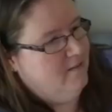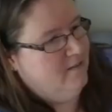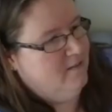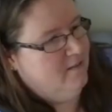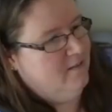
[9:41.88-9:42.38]

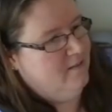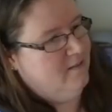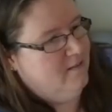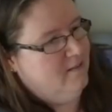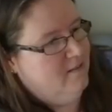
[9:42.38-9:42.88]

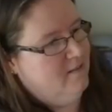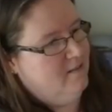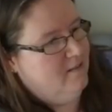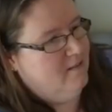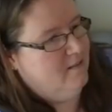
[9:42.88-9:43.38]

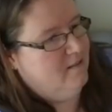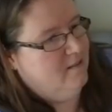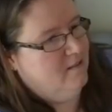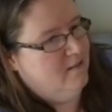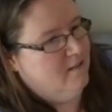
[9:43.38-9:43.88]

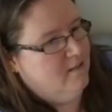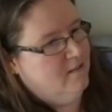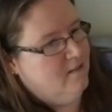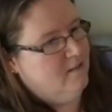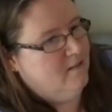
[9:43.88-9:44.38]

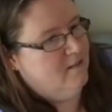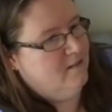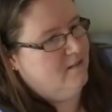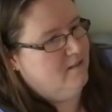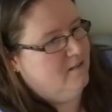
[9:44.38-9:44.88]

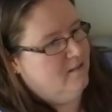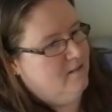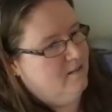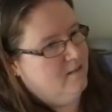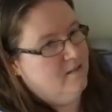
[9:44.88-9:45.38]

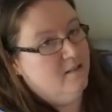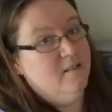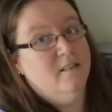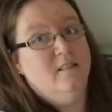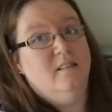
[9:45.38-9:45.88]

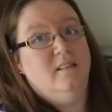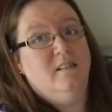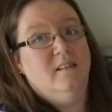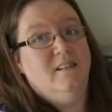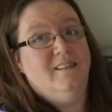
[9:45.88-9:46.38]

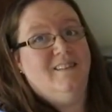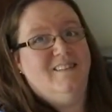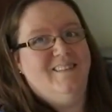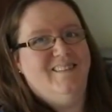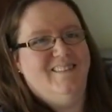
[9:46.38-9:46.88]

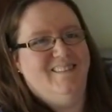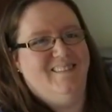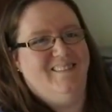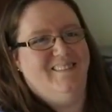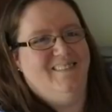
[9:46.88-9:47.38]

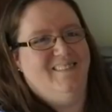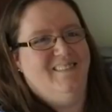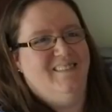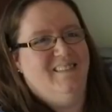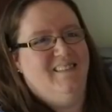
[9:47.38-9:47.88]

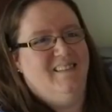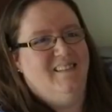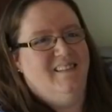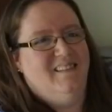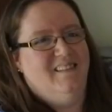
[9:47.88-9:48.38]

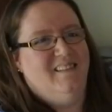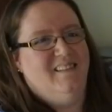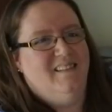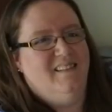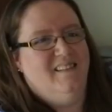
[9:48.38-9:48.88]
No words are spoken by the person on screen.